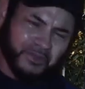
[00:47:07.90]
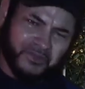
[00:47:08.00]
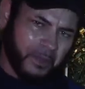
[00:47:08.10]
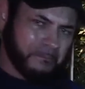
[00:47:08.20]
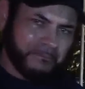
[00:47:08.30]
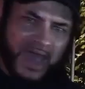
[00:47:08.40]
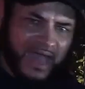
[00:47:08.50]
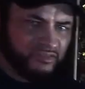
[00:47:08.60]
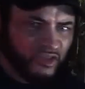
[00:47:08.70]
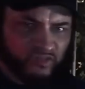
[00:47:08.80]
It was a
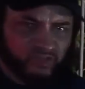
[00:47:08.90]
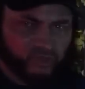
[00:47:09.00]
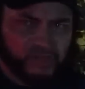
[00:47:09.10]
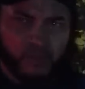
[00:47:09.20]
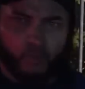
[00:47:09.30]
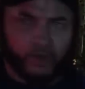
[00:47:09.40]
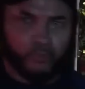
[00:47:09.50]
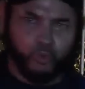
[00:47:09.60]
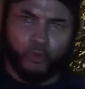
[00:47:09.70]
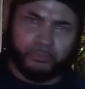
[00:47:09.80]
madness. Was you didn't want
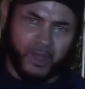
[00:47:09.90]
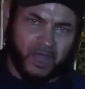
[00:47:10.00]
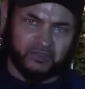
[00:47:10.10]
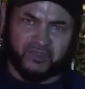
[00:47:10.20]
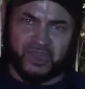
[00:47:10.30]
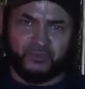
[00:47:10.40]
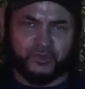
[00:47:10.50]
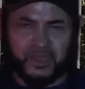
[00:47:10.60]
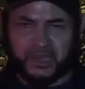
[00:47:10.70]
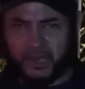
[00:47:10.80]
to walk past here
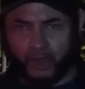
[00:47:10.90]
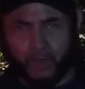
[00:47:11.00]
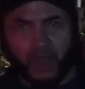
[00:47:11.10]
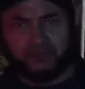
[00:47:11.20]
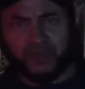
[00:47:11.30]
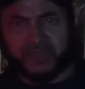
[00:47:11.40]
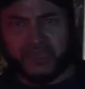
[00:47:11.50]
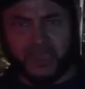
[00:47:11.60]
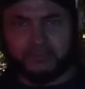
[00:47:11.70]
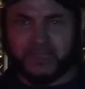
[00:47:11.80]
if you didn't know RA,
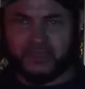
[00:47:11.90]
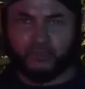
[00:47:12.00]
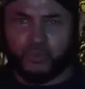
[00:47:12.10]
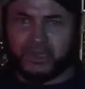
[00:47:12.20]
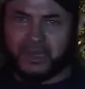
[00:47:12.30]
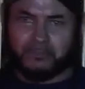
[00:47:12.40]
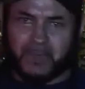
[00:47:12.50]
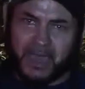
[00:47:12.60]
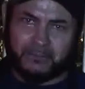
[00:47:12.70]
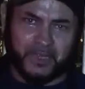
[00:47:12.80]
you get me? Because one of
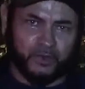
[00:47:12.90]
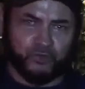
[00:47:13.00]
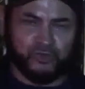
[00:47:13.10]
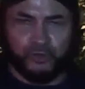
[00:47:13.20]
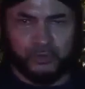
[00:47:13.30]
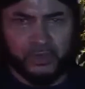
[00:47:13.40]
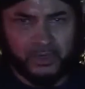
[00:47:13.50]
them might have been on you.